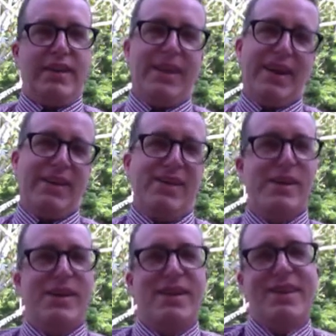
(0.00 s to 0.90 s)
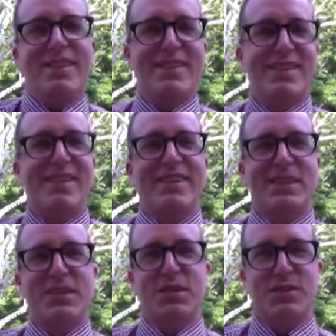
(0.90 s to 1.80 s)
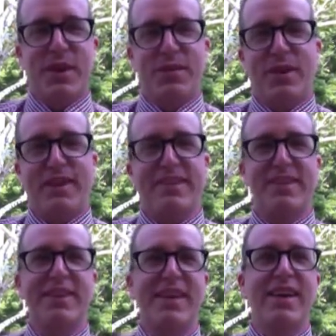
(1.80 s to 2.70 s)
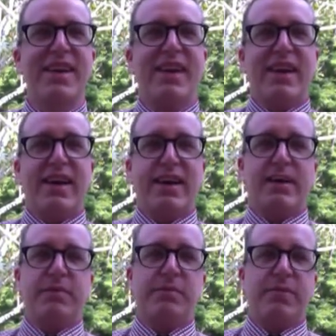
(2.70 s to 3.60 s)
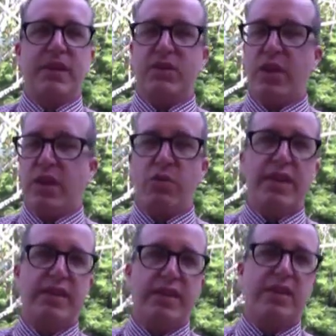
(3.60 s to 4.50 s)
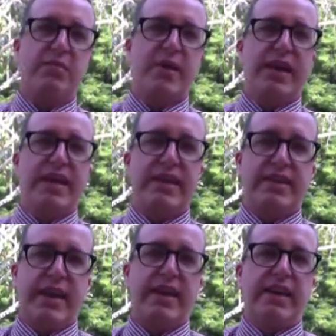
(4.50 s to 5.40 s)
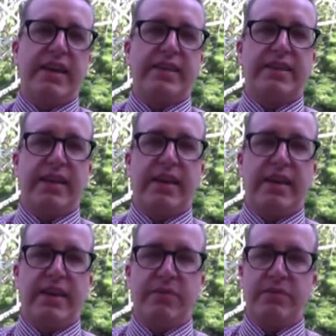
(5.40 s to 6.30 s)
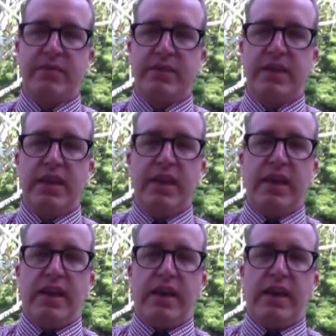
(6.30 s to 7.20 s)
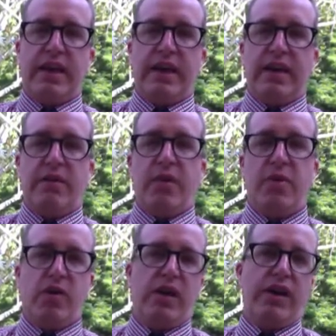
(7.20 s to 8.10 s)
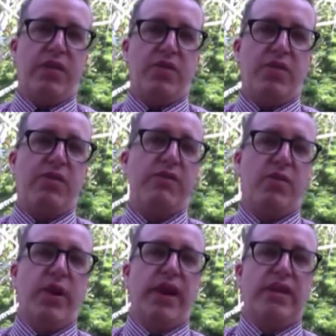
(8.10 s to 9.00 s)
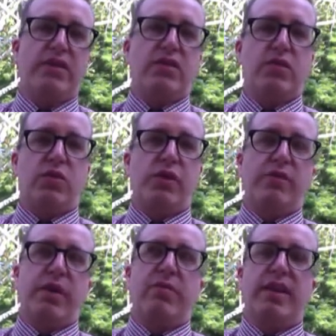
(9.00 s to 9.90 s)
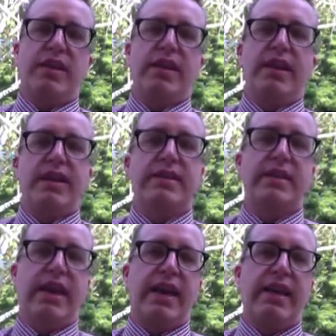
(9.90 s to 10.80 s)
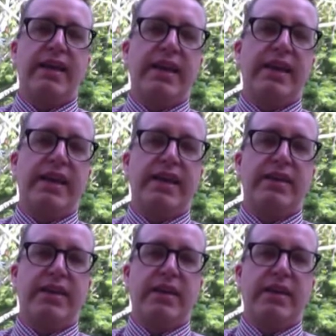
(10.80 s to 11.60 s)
yeah, it's just the way it was. So I'm going to read a little bit in a sec. It's about a third of the way into the story, or maybe a little less, and in it,